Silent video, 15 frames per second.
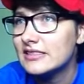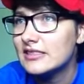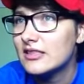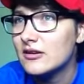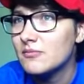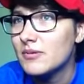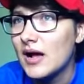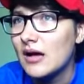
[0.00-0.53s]

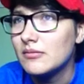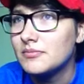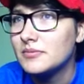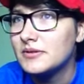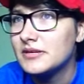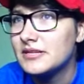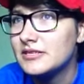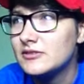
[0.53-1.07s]
they're
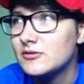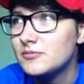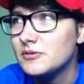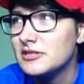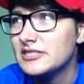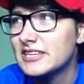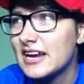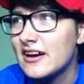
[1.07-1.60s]
probably super
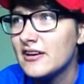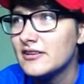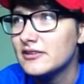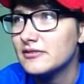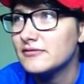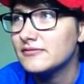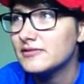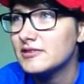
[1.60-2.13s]
scared of.